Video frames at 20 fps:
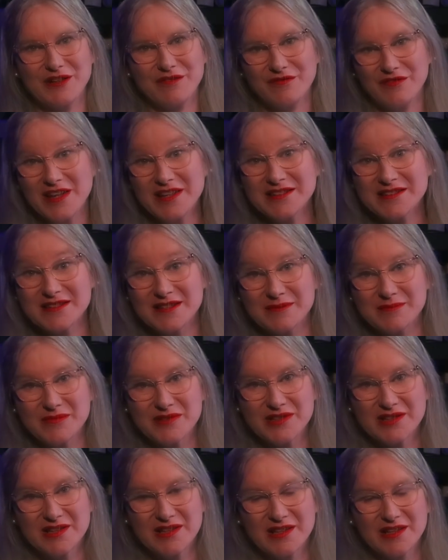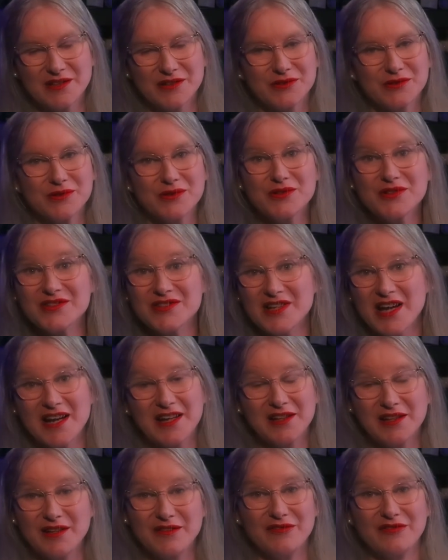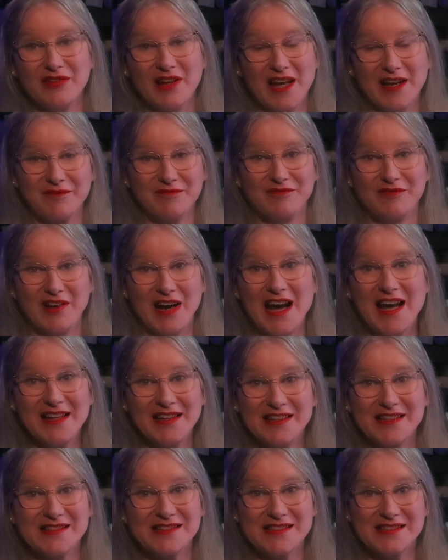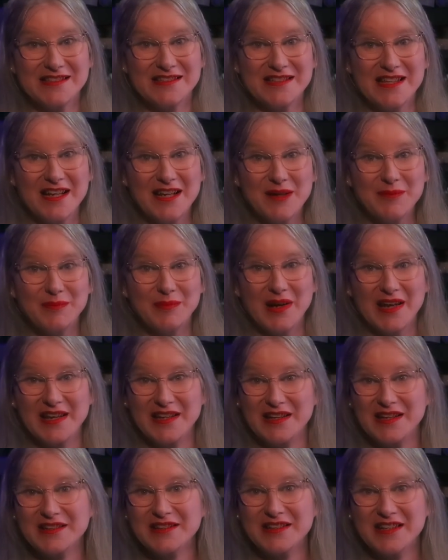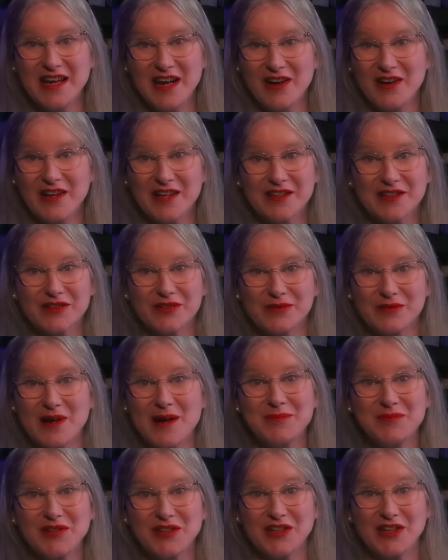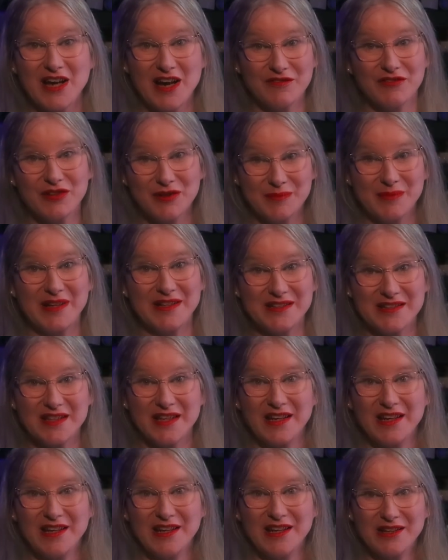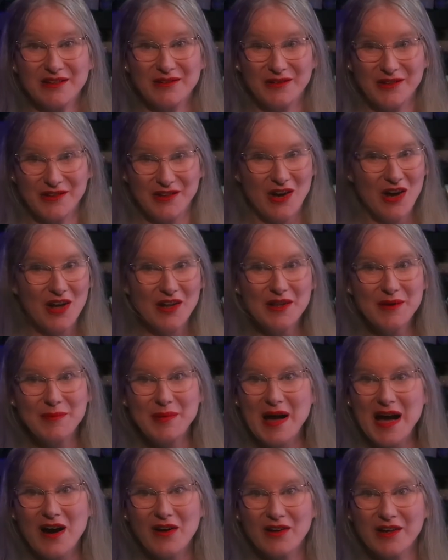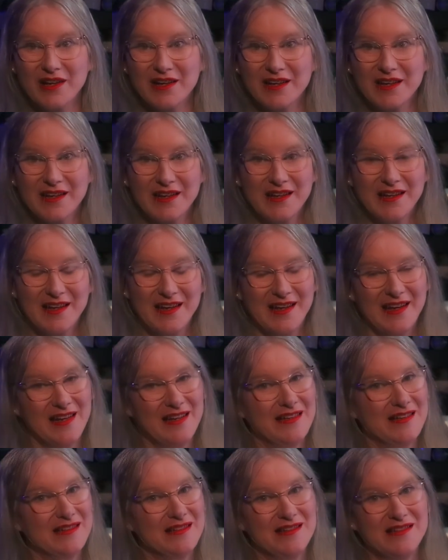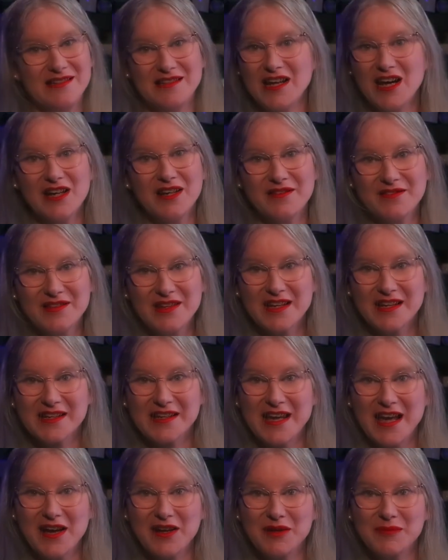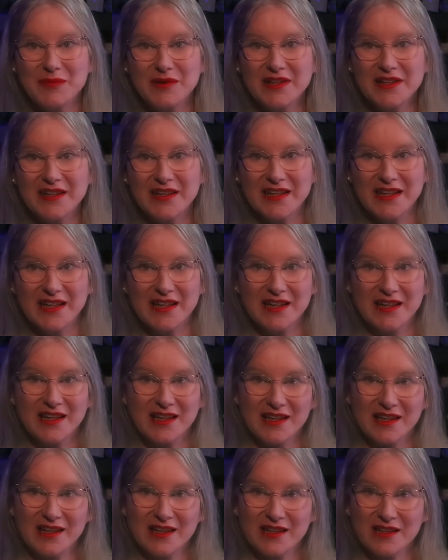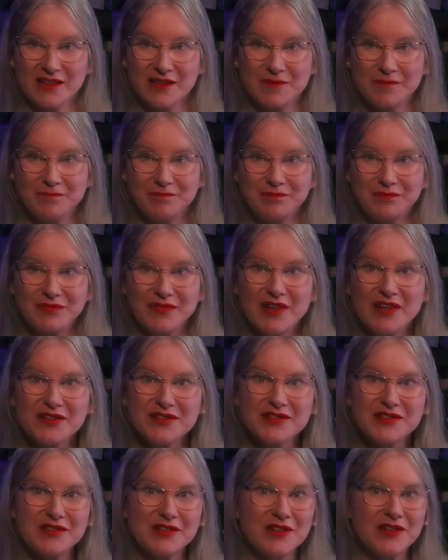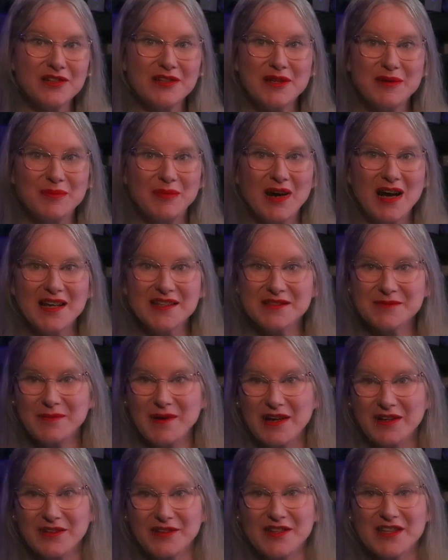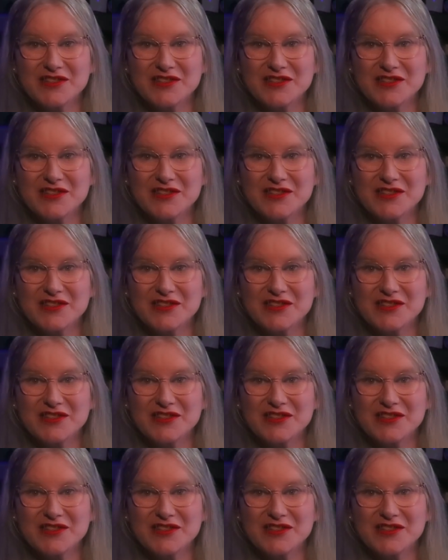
are victims in a cruel cycle of like violence set up by an uncaring, corrupt government with all the power and none of the accountability. There's an early boss battle